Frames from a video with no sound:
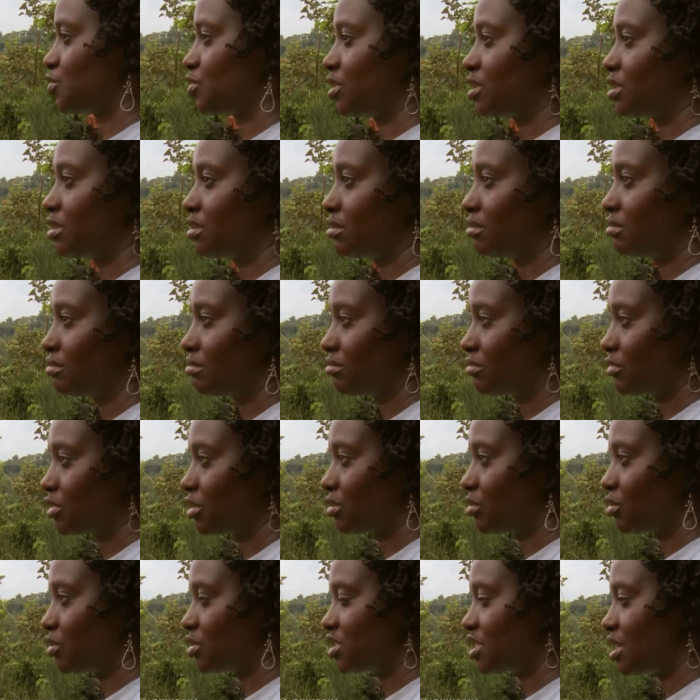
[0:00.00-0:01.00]
with
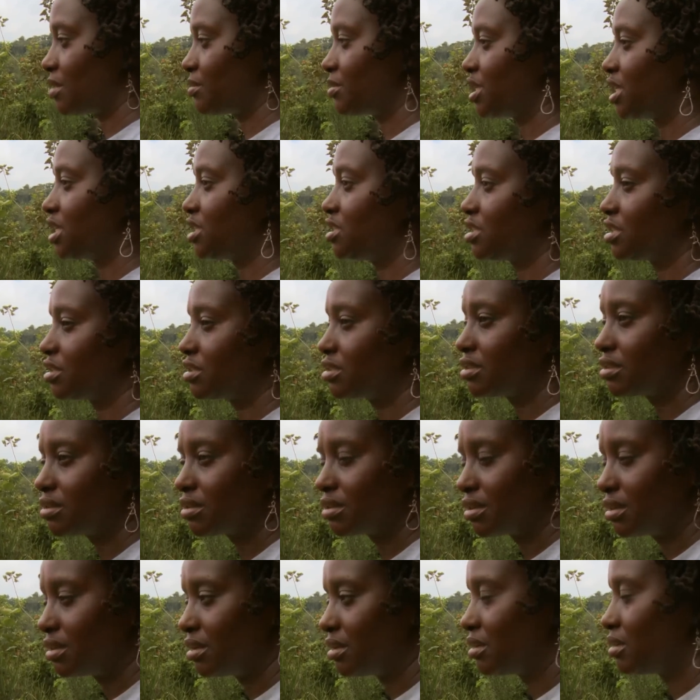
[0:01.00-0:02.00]
contaminated
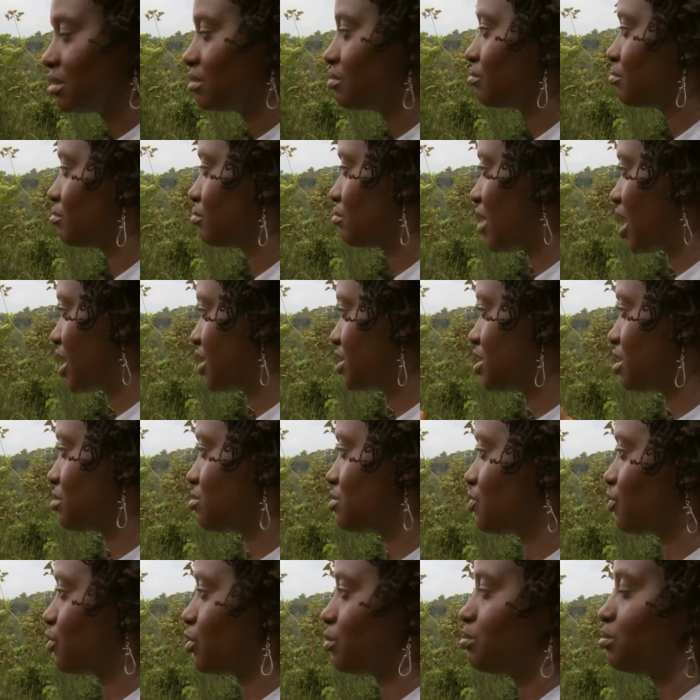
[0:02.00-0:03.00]

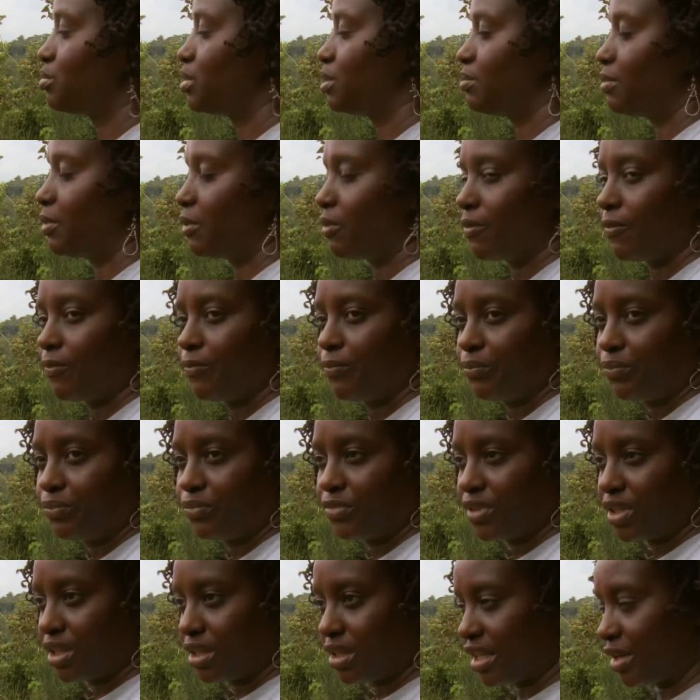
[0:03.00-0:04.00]
items from people.
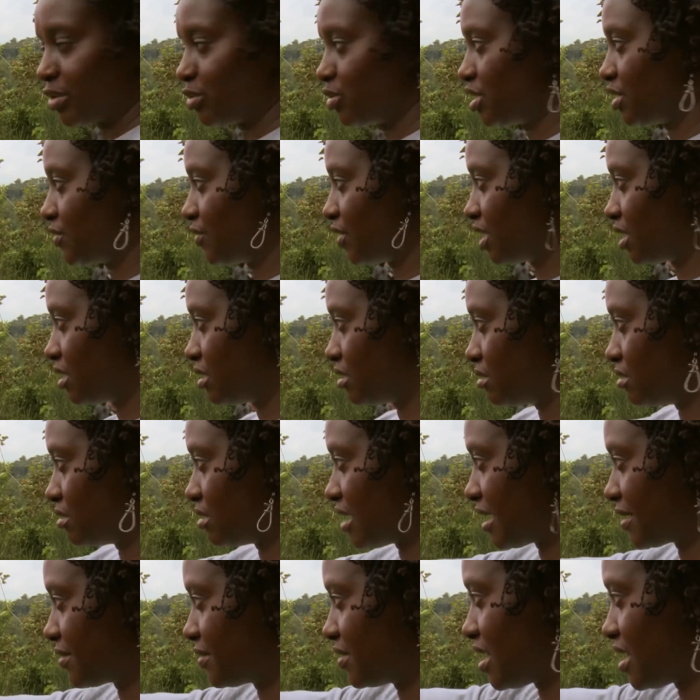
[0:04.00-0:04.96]
They could even, like